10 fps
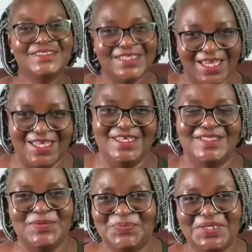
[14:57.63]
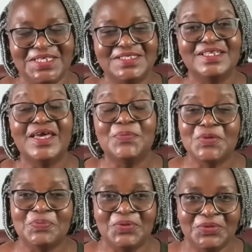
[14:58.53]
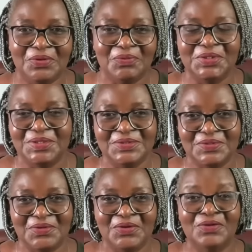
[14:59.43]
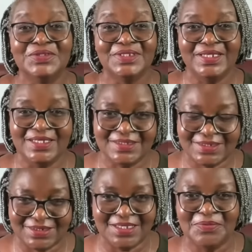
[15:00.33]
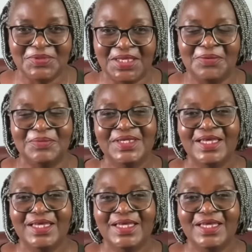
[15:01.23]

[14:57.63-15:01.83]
Share it, please. Let people know what is going on. Let's shame them